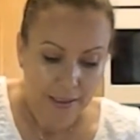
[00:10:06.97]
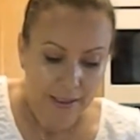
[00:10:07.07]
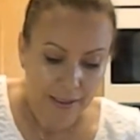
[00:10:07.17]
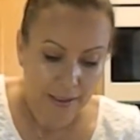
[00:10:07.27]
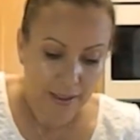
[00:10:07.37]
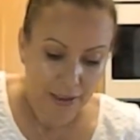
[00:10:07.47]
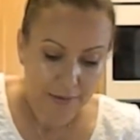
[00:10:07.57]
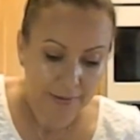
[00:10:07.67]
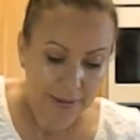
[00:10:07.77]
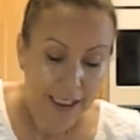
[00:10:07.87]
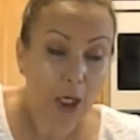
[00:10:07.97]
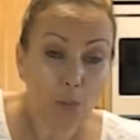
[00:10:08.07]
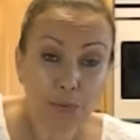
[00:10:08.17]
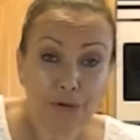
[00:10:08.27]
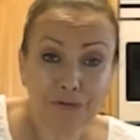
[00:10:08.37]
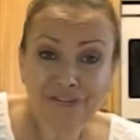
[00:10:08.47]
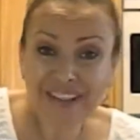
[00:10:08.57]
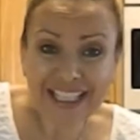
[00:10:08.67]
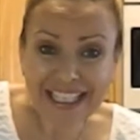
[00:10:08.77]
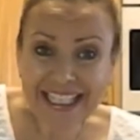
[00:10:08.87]
It's going to help your
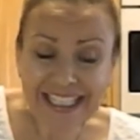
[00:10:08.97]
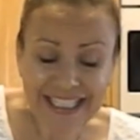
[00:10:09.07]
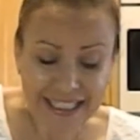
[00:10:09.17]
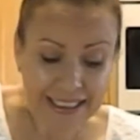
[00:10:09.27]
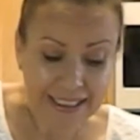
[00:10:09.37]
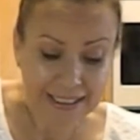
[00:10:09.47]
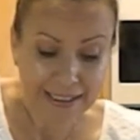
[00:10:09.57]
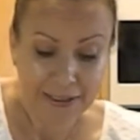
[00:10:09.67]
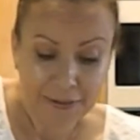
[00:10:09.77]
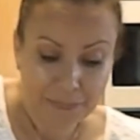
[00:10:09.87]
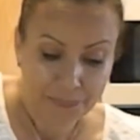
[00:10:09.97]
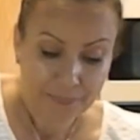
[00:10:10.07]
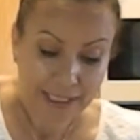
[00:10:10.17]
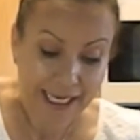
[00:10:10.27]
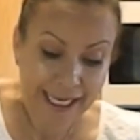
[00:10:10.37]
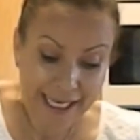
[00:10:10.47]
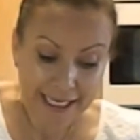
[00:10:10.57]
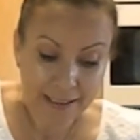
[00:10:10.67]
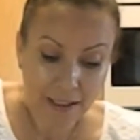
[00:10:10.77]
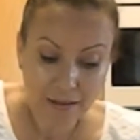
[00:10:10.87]
feet.
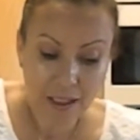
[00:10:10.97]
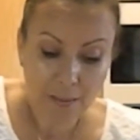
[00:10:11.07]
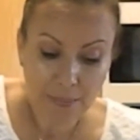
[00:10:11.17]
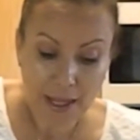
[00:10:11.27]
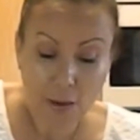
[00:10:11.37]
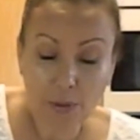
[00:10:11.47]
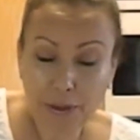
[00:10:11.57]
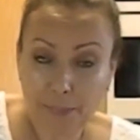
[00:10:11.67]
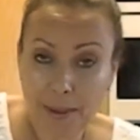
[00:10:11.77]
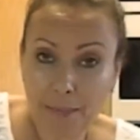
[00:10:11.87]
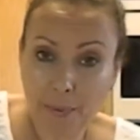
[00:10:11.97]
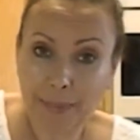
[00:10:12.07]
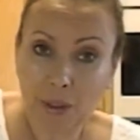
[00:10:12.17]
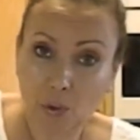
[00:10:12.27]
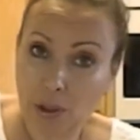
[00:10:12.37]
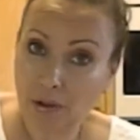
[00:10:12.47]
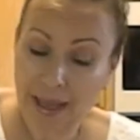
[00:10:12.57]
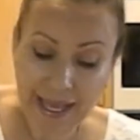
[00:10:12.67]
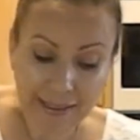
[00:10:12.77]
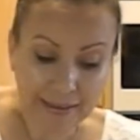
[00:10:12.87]
And on top of that, with the peppermint oil
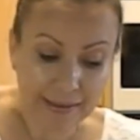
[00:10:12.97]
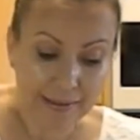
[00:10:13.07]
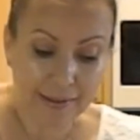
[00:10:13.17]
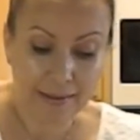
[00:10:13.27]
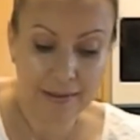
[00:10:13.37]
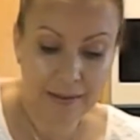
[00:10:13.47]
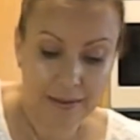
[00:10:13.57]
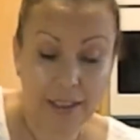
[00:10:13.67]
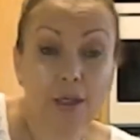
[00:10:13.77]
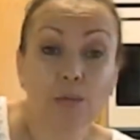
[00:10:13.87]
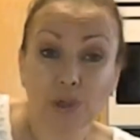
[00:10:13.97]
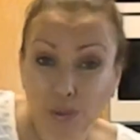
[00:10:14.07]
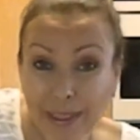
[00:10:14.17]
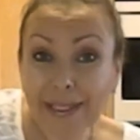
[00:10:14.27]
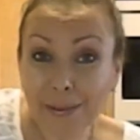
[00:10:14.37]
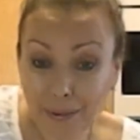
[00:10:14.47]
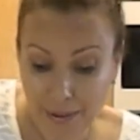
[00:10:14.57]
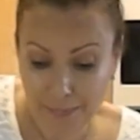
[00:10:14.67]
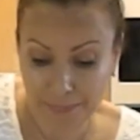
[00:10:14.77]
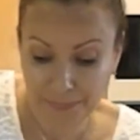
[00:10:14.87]
added, it will wake you
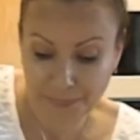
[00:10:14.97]
up.